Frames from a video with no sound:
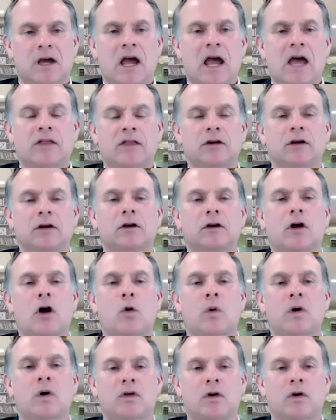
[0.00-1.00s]
and they're going to
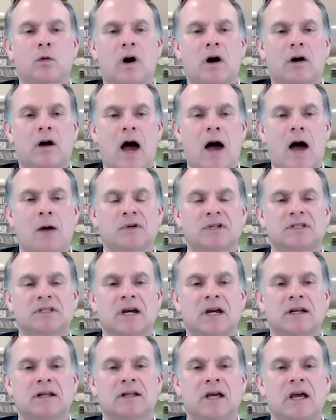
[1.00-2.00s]
go where they're well
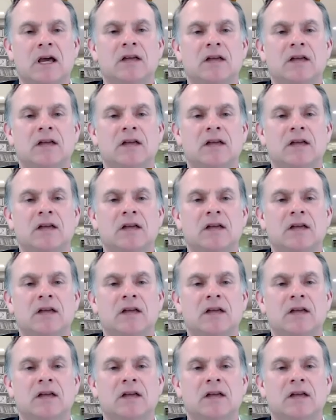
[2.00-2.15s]
compensated.